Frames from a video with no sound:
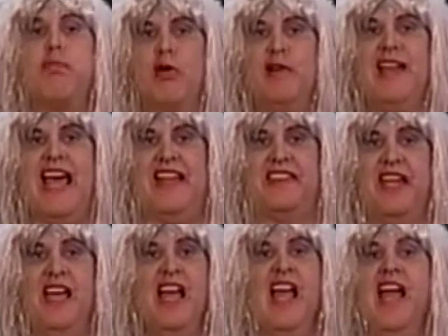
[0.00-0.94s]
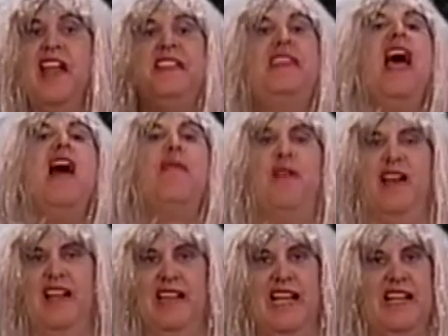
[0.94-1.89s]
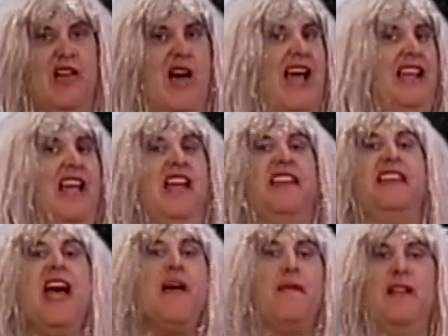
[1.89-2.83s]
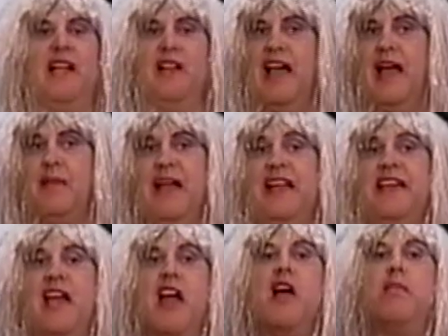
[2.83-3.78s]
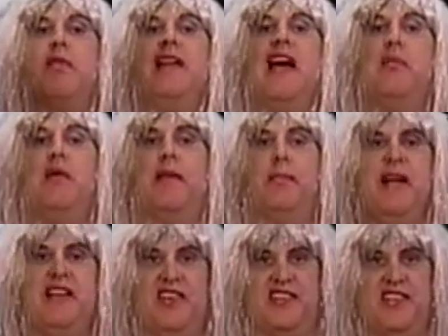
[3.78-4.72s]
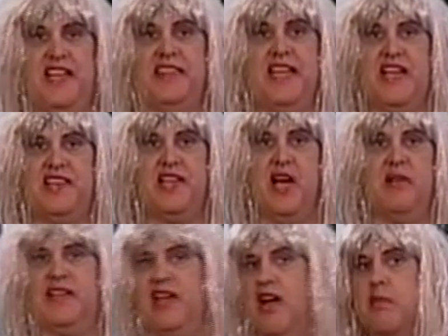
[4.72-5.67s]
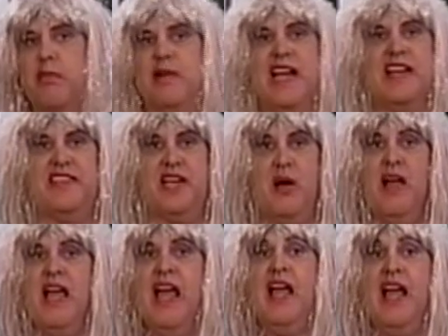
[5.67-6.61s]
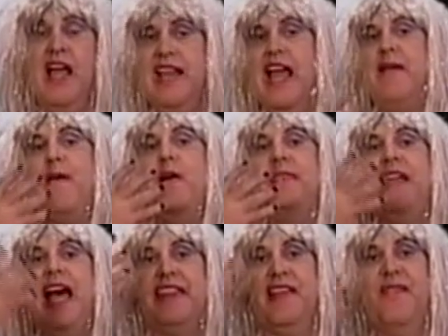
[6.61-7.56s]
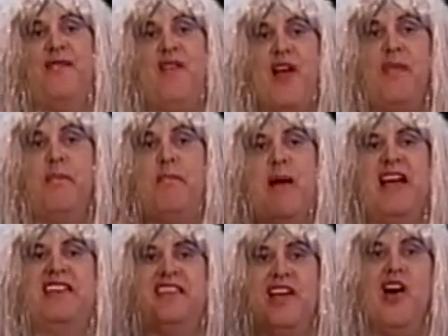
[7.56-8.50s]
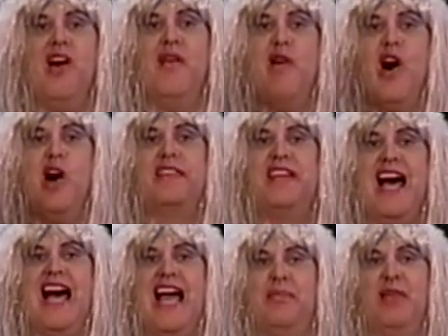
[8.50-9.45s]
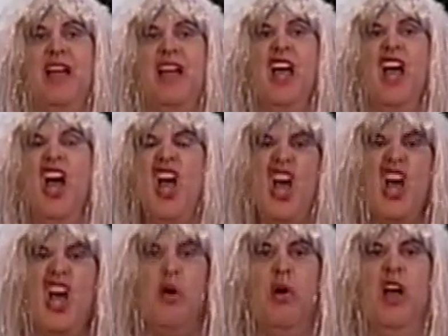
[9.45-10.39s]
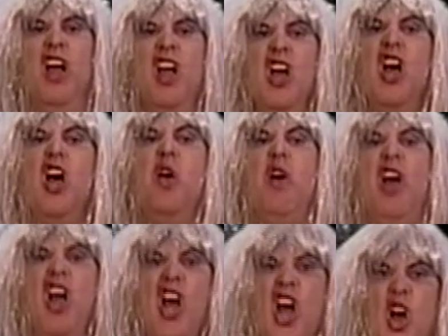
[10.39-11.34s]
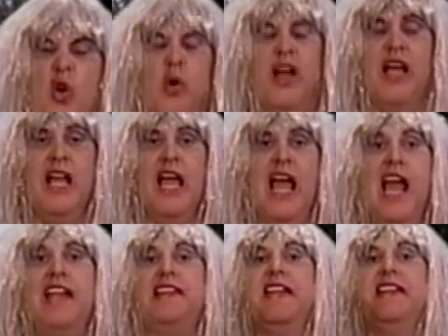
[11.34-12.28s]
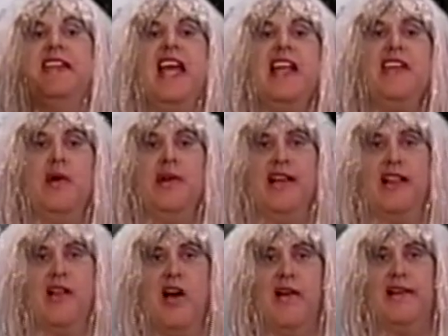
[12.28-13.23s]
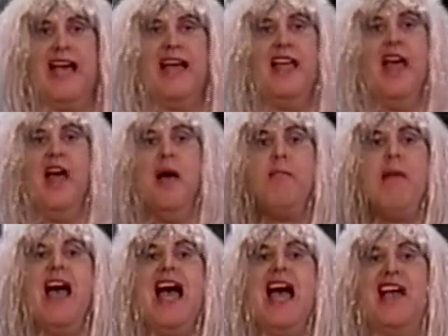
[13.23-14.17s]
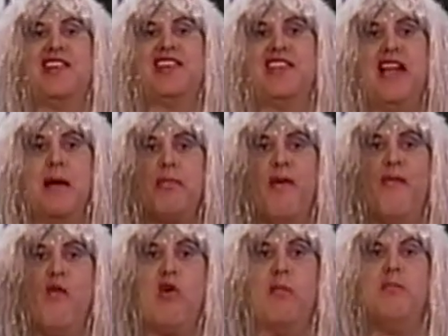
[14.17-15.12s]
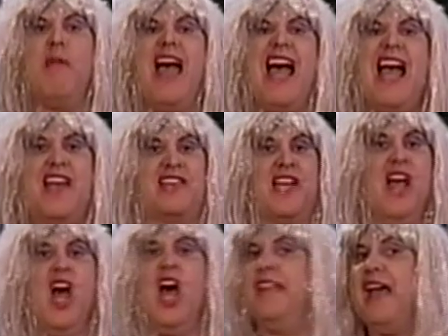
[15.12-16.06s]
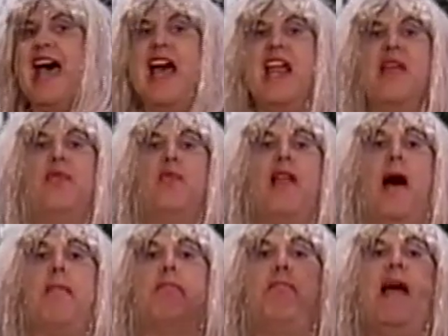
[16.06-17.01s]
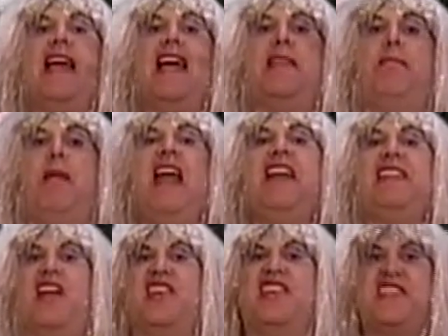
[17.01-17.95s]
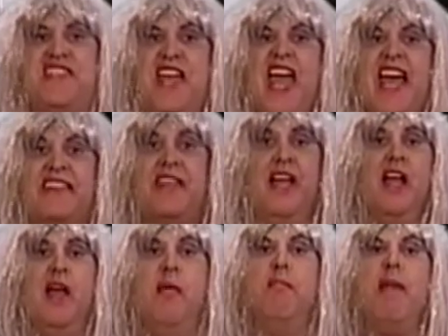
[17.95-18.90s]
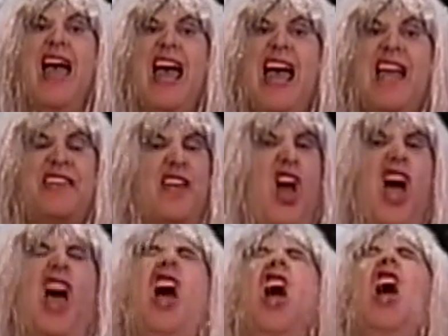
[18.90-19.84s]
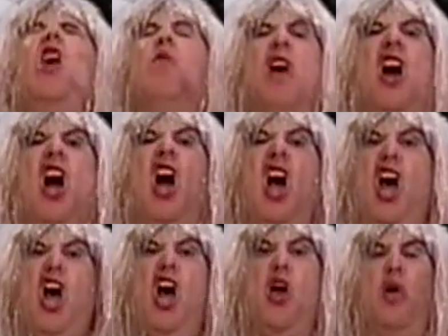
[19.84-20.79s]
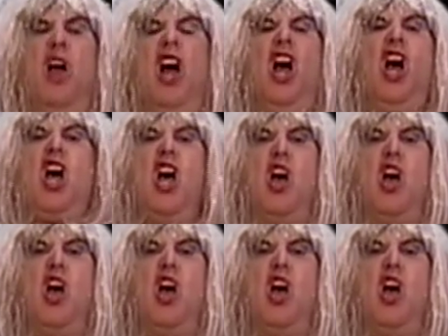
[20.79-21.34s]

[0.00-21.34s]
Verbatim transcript: Burnett. Definitely not. Definitely not. I mean, Carol Burnett was a piece of shit, that show, the Carol Burnett show. And they vote that the fifth best show of all time. Ew, ew, ew. And continuing along that, MASH, number four, MASH. That is the biggest piece of shit. MASH, ew, ew, ew.